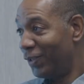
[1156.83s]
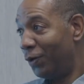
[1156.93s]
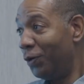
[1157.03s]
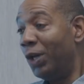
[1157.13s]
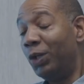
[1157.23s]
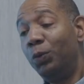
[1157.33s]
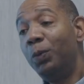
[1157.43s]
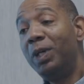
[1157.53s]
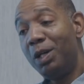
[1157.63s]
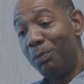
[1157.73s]
So
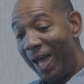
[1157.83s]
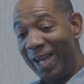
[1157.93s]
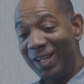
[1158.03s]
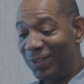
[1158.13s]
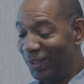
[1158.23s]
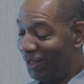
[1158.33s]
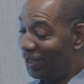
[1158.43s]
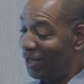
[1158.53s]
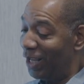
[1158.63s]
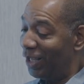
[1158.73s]
you can
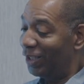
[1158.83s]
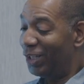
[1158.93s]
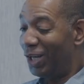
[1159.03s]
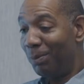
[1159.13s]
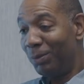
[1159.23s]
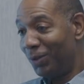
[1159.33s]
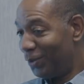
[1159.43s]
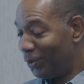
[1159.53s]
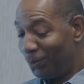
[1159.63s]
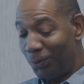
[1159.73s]
imagine the number of
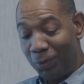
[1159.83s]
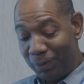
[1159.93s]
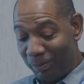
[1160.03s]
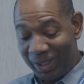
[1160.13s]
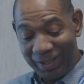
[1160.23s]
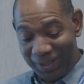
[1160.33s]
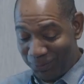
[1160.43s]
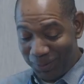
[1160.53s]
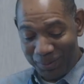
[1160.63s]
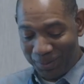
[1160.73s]
stool O and Ps
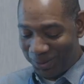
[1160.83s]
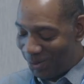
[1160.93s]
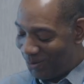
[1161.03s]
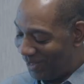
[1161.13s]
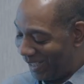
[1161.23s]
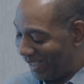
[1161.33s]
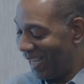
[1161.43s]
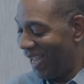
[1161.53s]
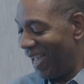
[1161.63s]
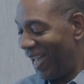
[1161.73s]
that we were doing